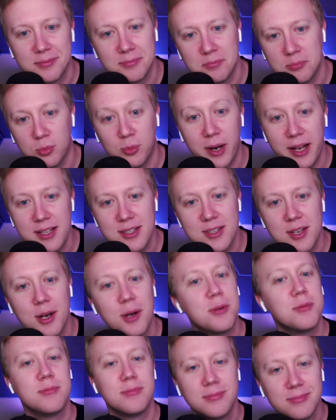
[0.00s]
red
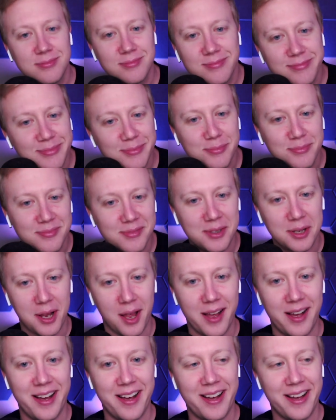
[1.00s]
zone
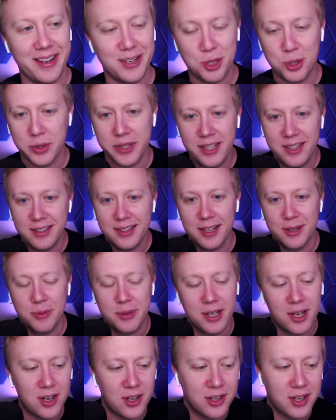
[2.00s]
uh, treat that
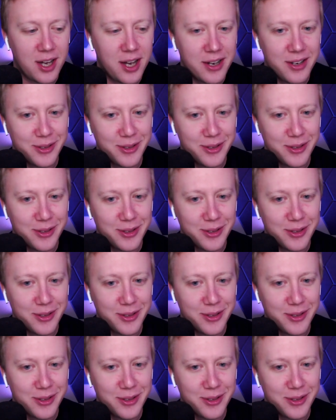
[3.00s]
we all got,